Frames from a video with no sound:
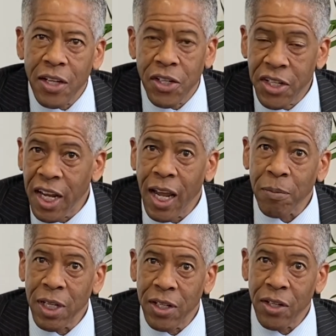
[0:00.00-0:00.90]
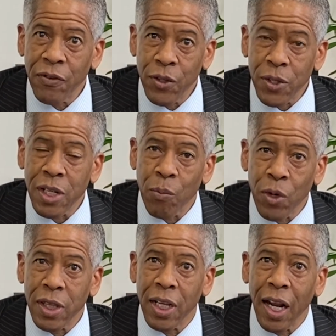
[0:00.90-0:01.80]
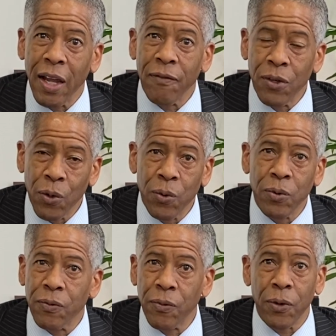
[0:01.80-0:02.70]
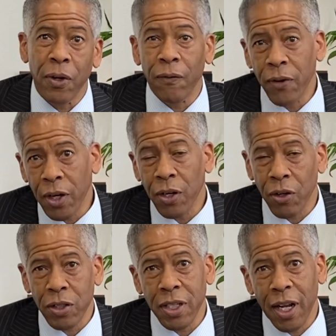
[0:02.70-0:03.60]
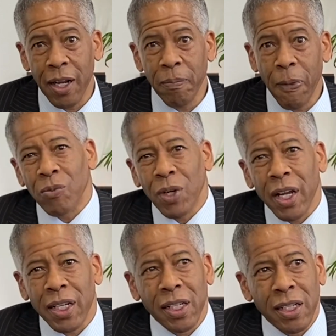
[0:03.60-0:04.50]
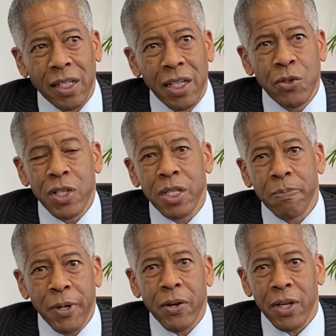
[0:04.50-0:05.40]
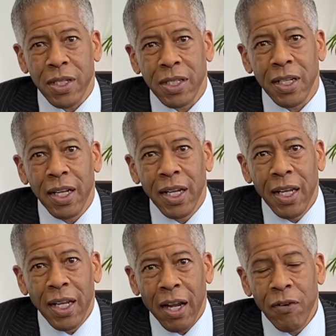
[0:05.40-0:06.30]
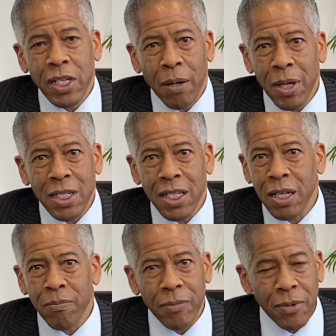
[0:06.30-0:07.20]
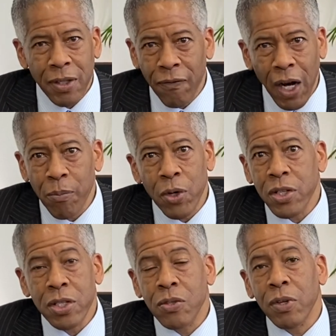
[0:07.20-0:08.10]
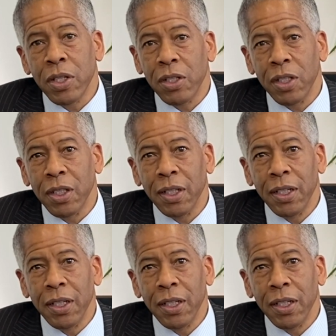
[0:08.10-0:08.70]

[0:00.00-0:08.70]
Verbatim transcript: Today I'm getting to interview someone that I've known for a very long time. We're like kindred spirits. Every time I see him, the vibration's really good.